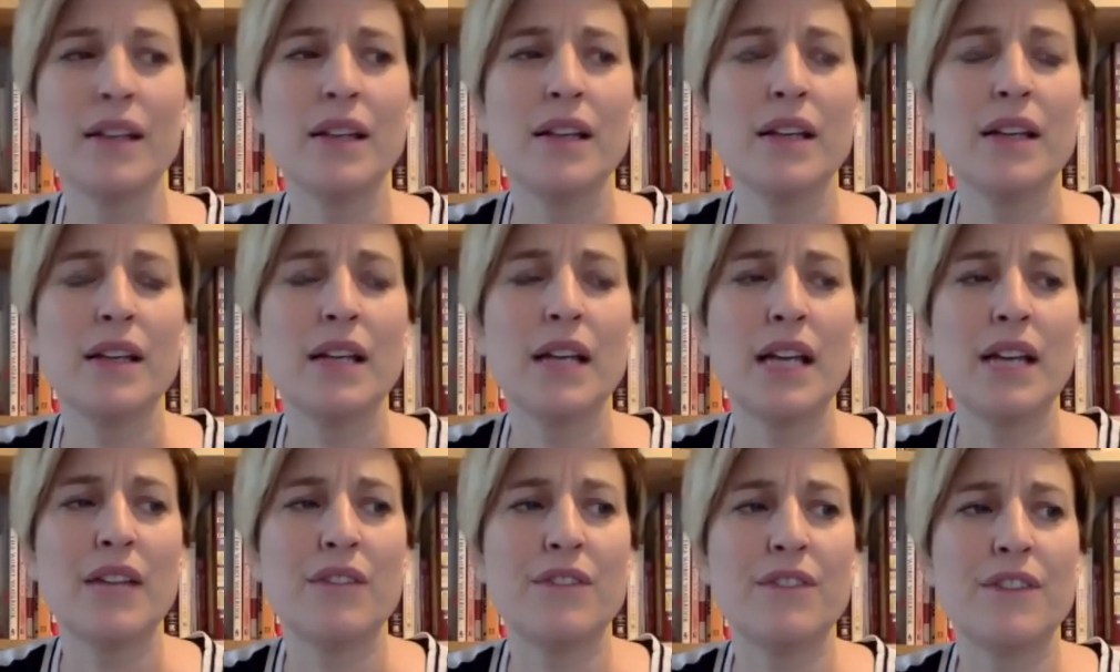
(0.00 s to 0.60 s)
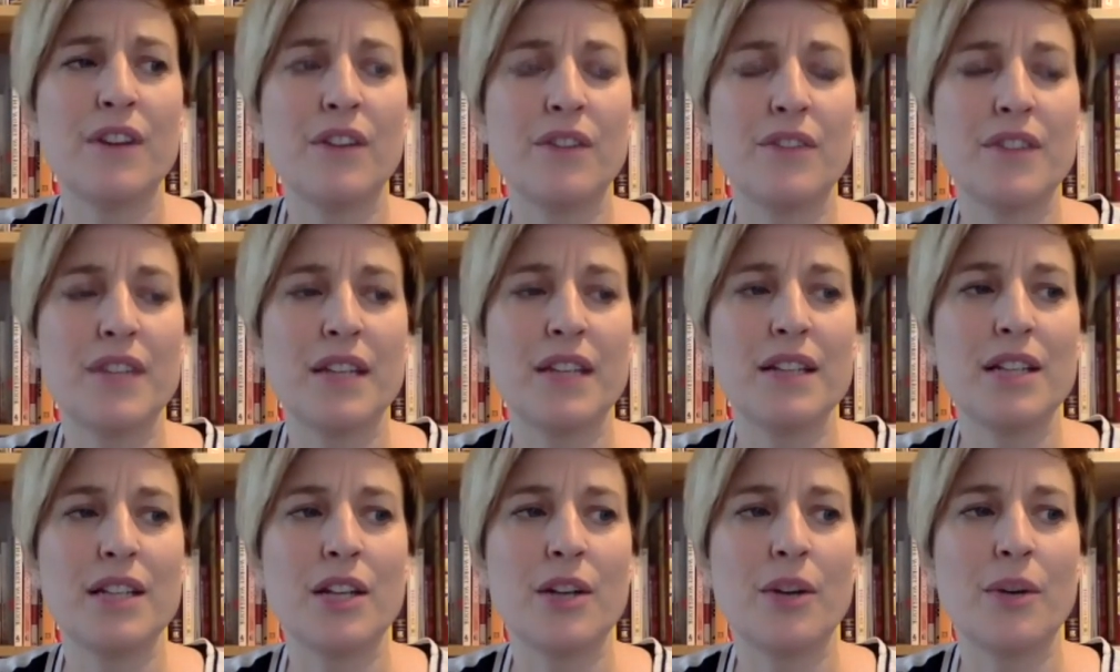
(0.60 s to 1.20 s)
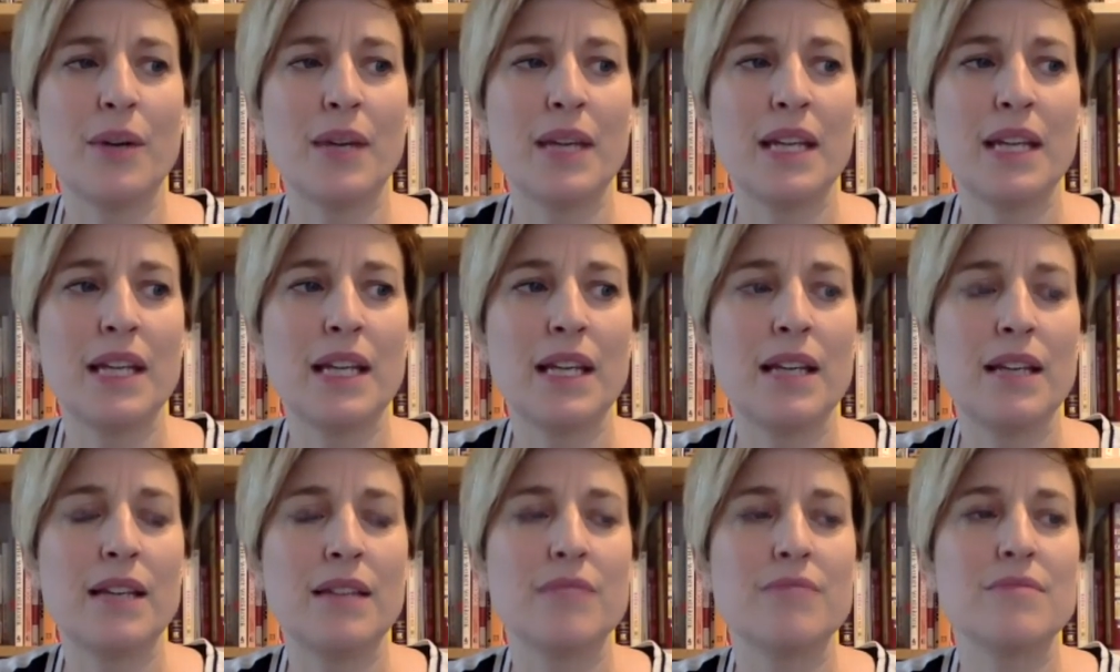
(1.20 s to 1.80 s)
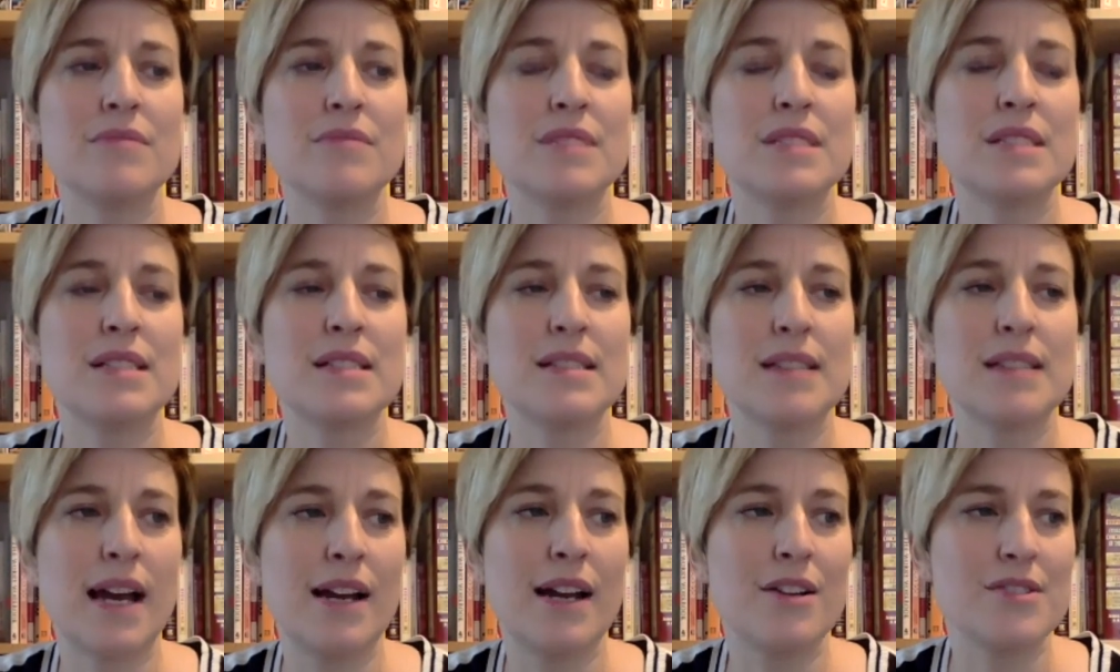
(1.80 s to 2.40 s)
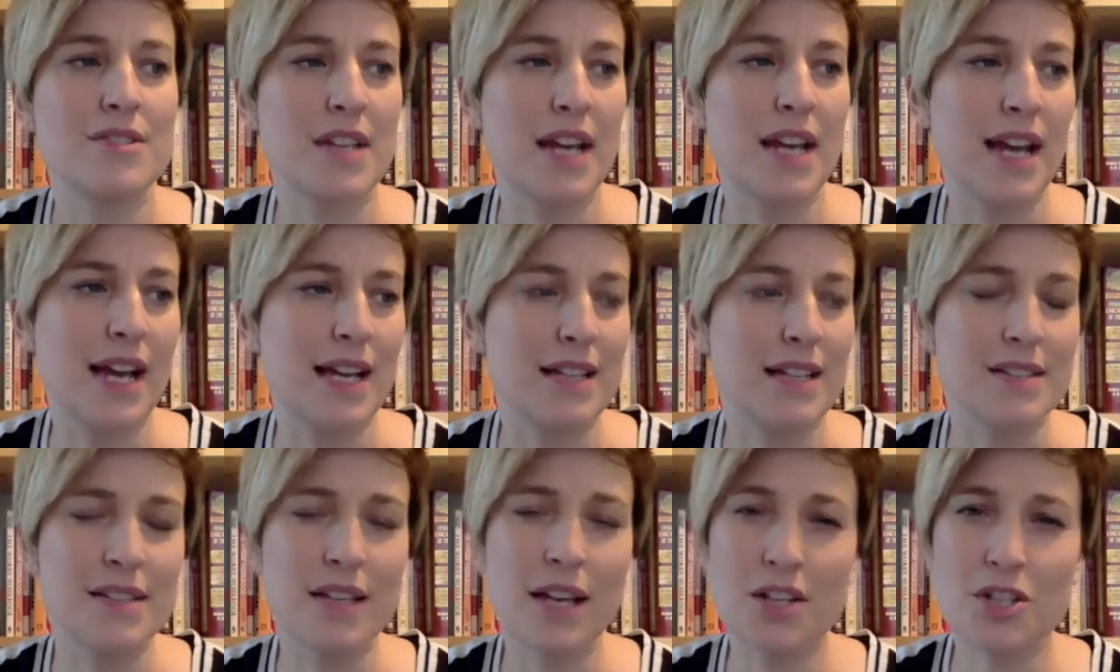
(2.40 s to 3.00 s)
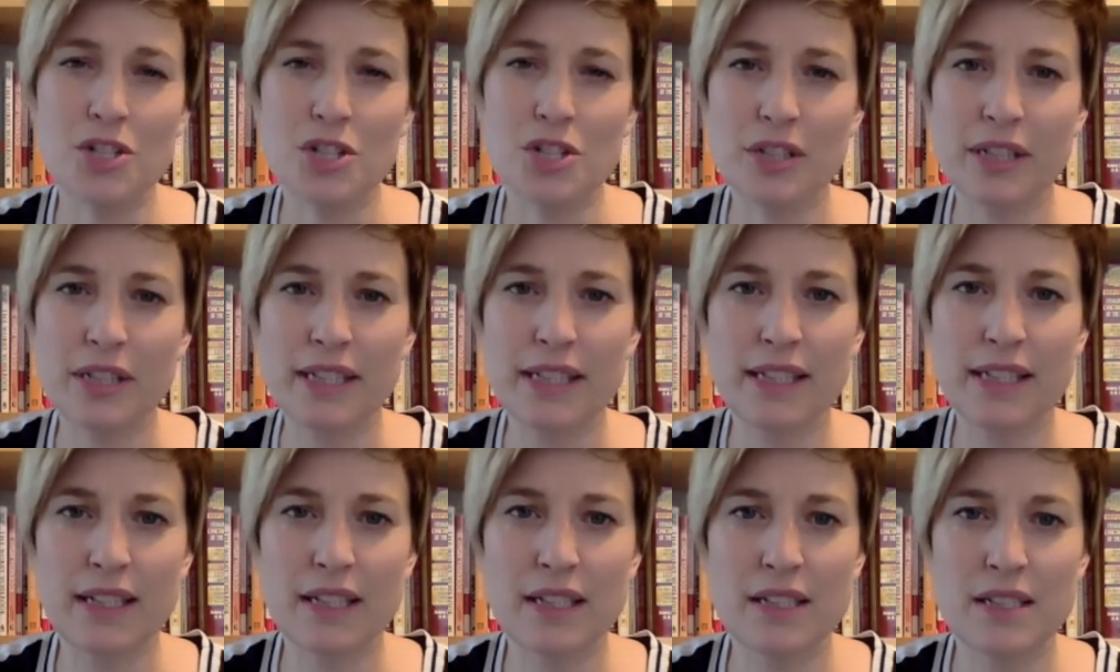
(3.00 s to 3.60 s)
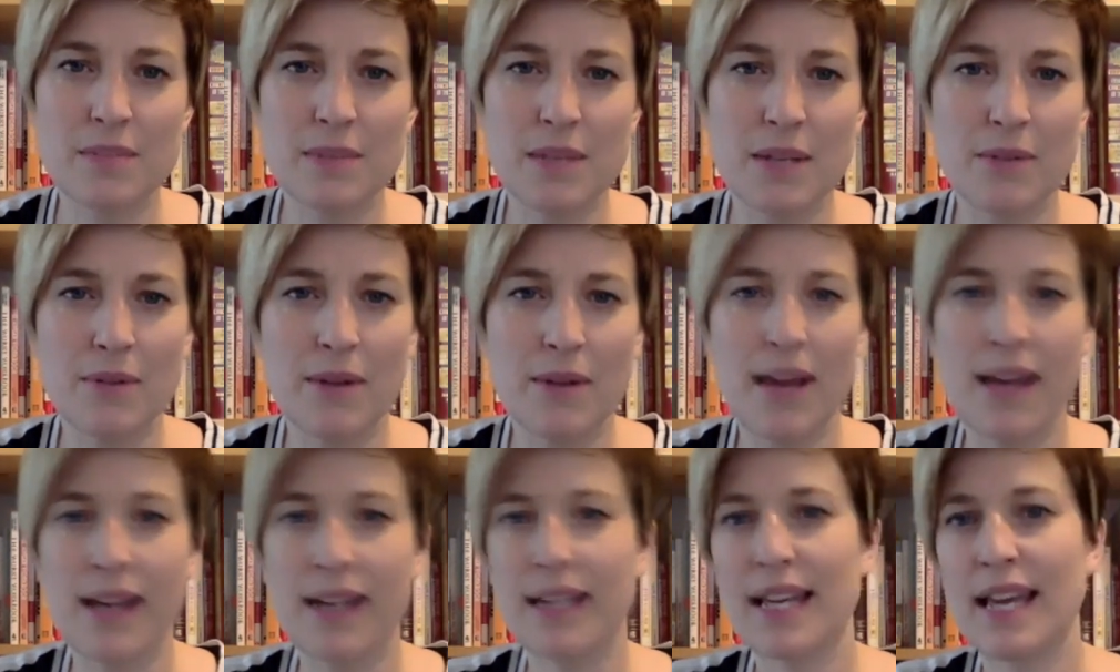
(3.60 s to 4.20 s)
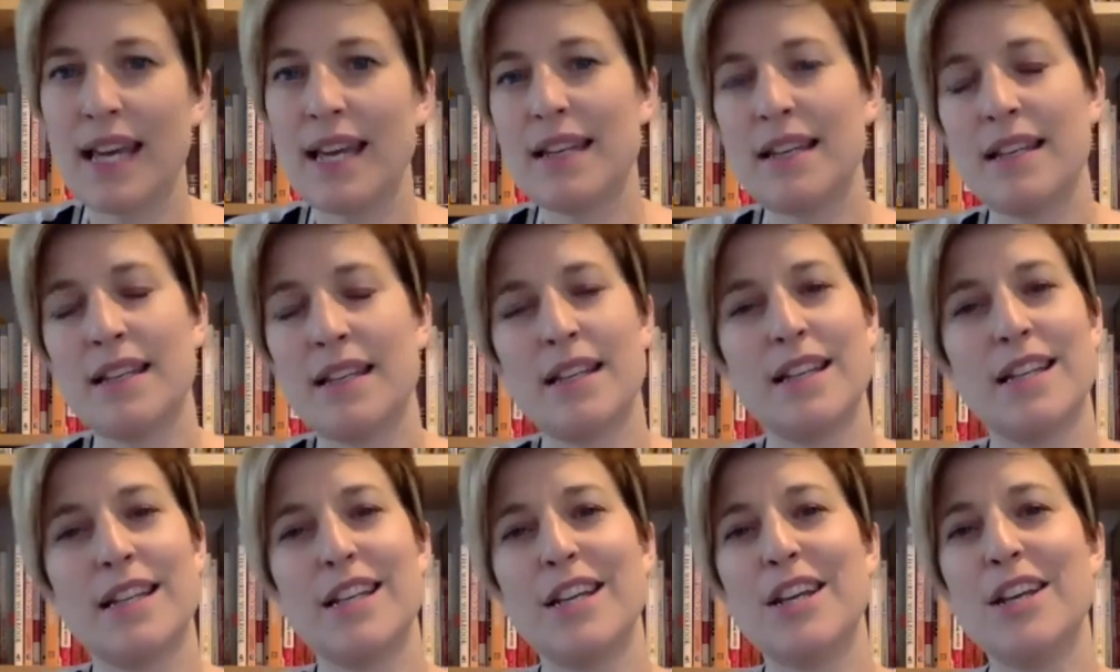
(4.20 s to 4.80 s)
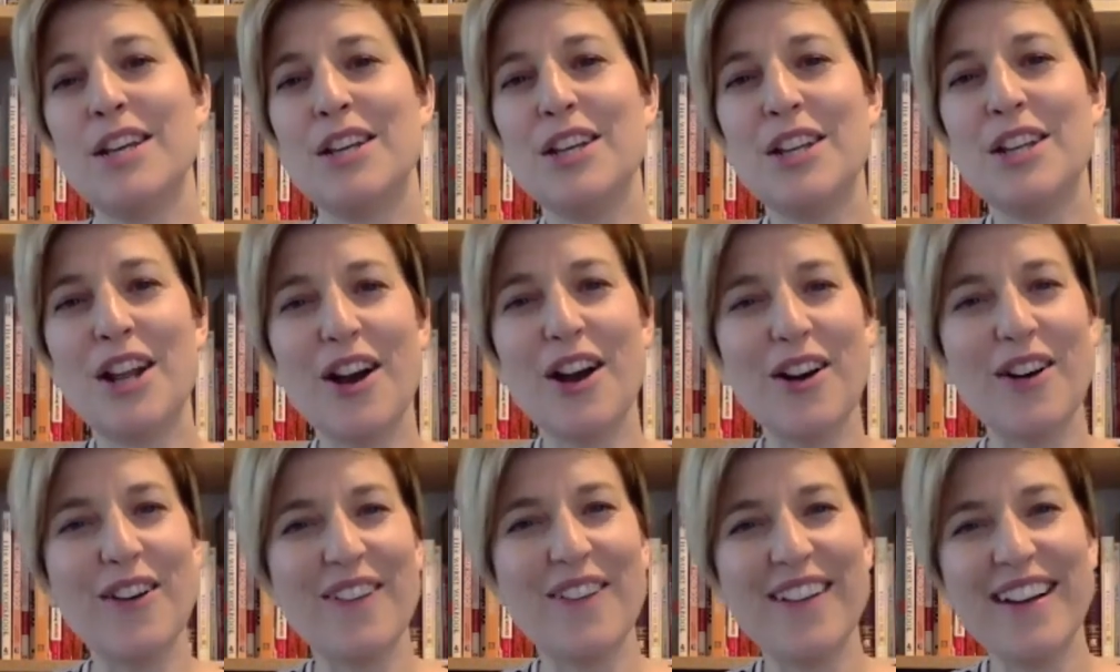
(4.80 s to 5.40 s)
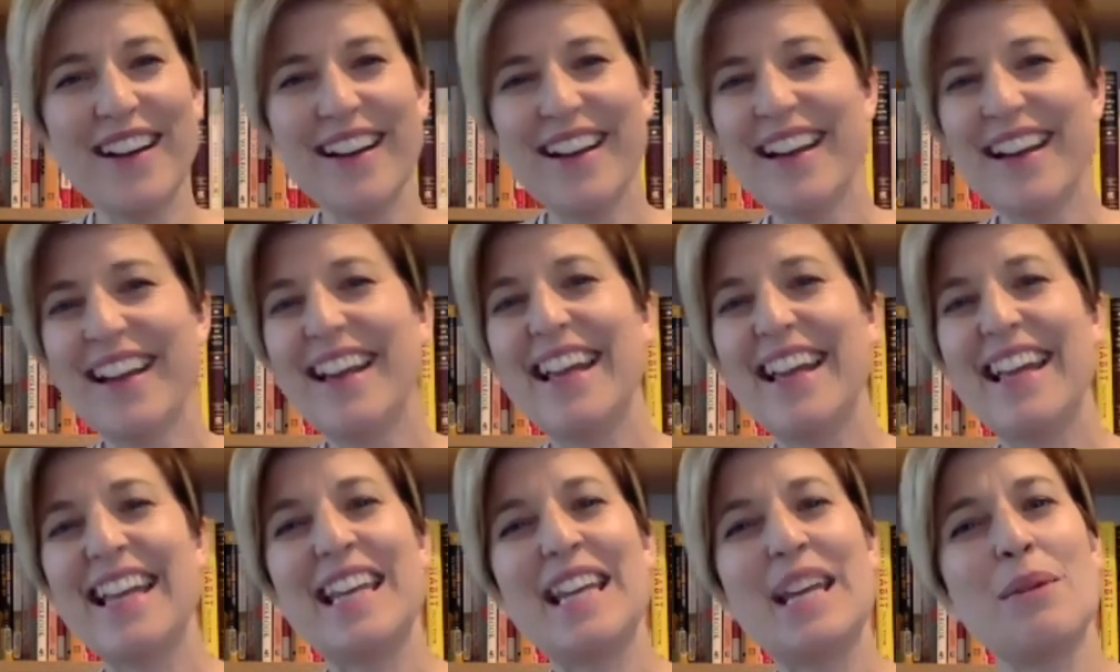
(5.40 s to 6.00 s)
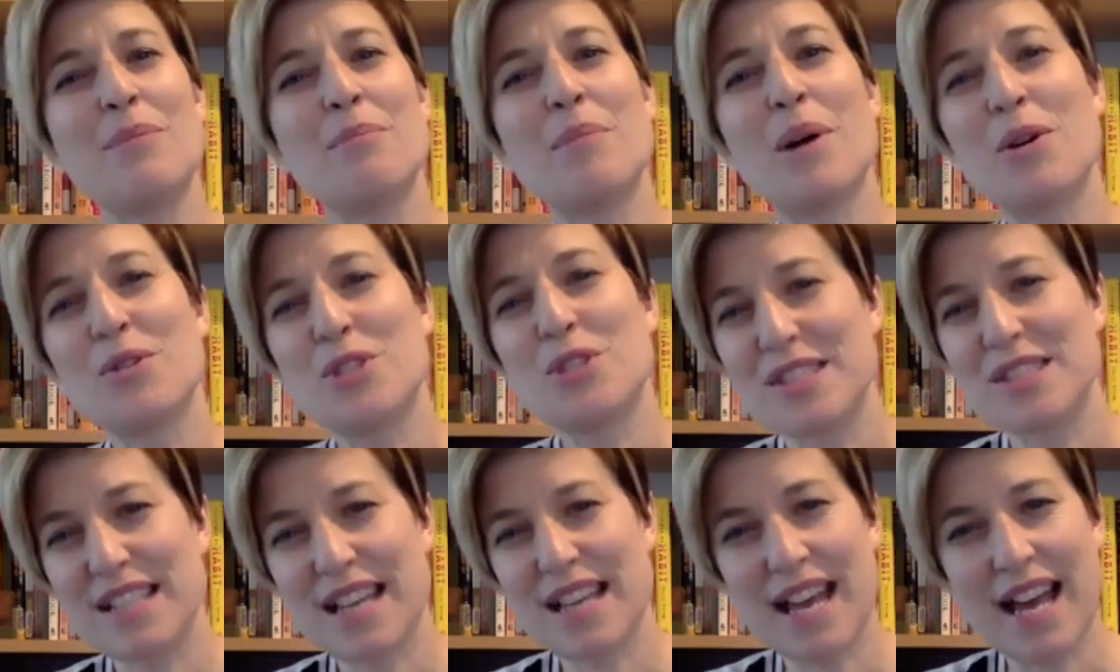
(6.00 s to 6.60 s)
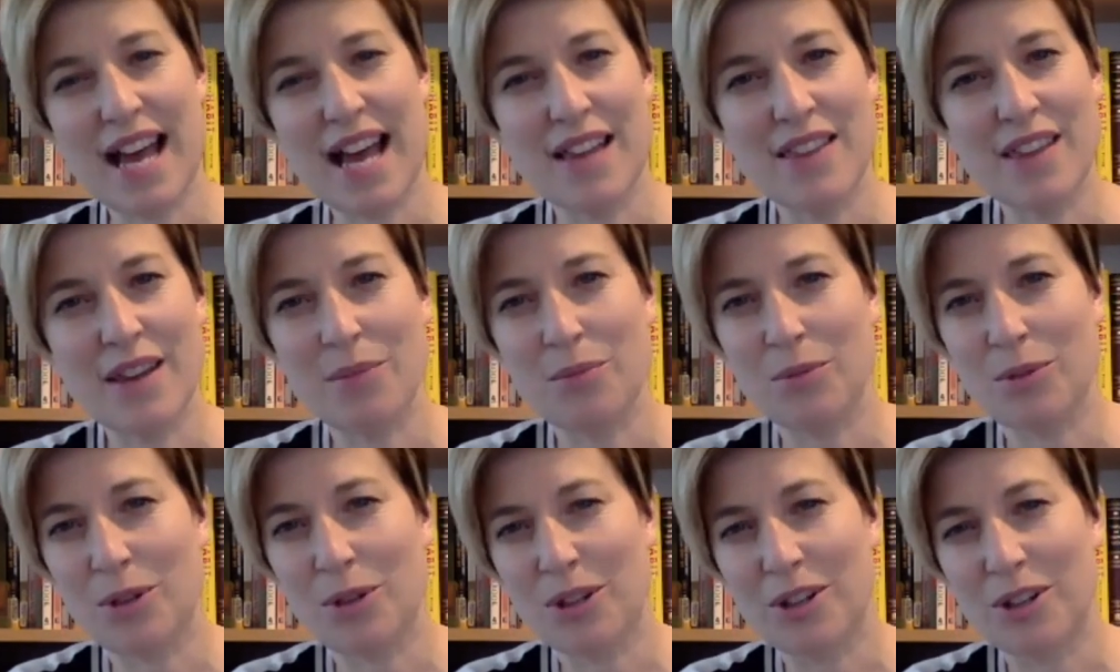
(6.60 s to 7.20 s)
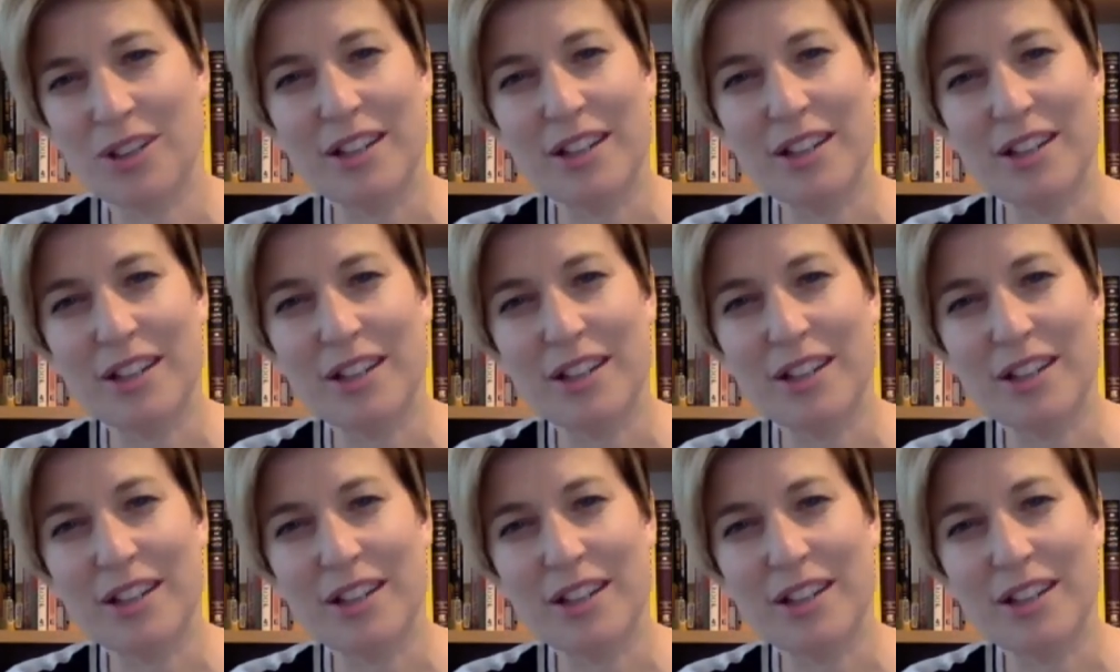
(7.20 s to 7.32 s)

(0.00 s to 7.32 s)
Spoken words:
and felt that, any desires I had sexually needed to be eradicated, any emotions I had that were